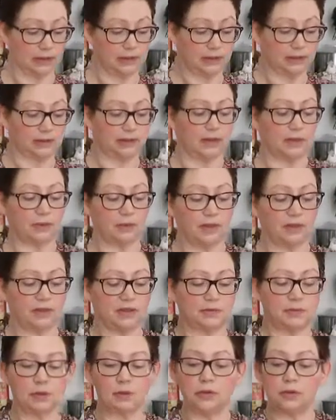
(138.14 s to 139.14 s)
So I'm going to
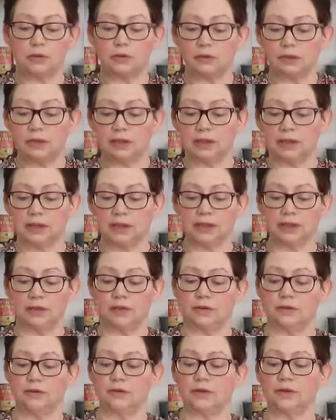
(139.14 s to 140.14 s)
pour
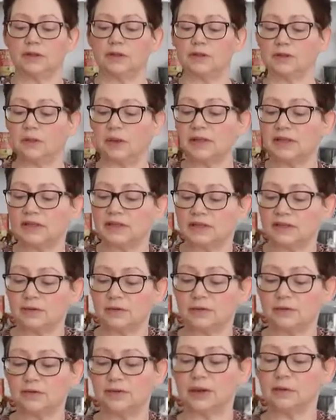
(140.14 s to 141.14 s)
the
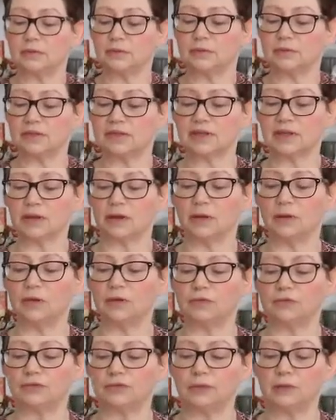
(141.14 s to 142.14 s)
22 grams
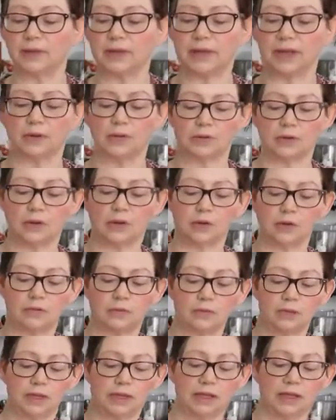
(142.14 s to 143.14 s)
of rubbing
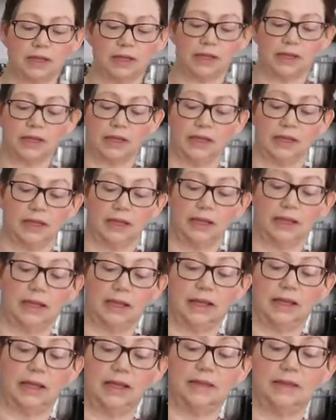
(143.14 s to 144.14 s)
alcohol
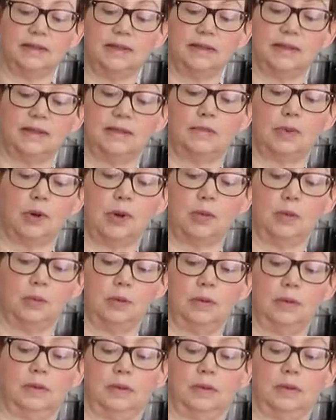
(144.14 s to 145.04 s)
into the bowl.